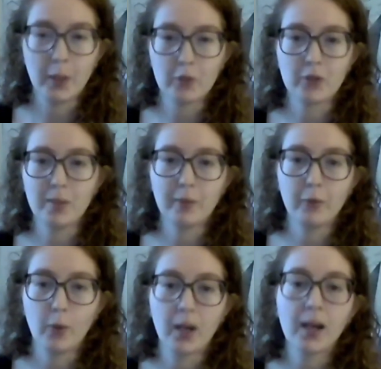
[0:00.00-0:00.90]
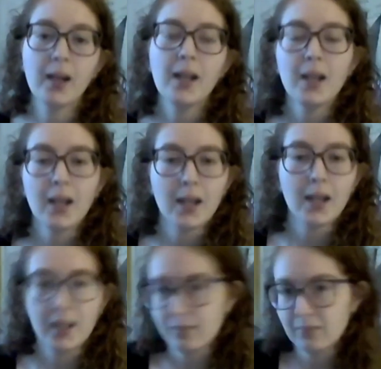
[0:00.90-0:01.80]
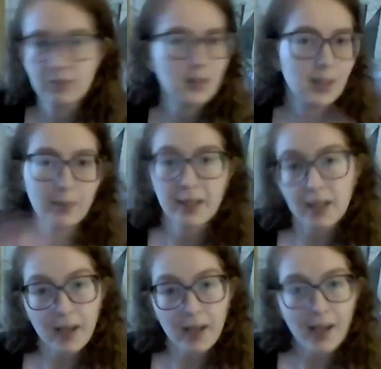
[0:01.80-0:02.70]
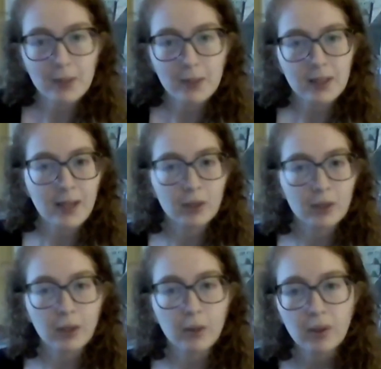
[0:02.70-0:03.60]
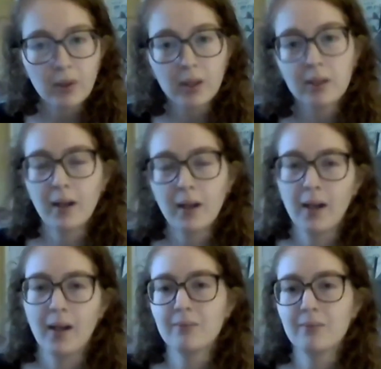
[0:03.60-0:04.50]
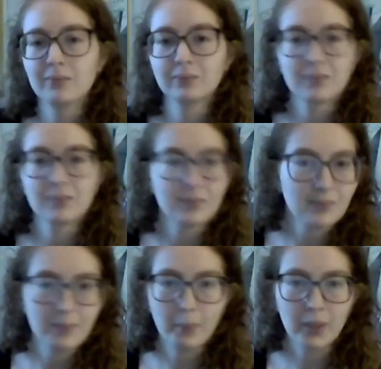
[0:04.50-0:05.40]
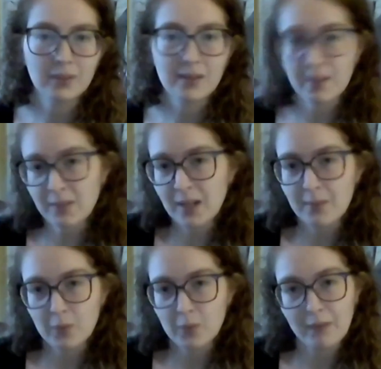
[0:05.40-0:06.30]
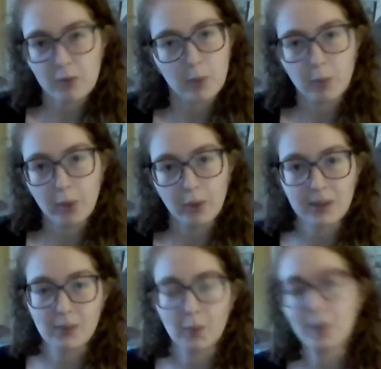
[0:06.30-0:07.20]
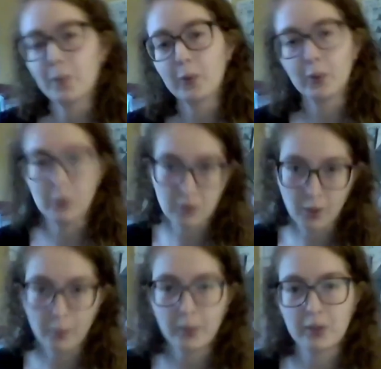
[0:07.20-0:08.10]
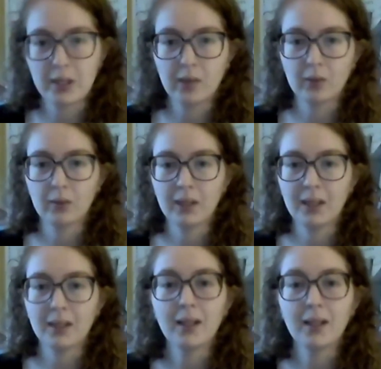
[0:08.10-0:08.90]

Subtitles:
poetry before. It may not happen every cohort, but sometimes we have to put poets with people who don't particularly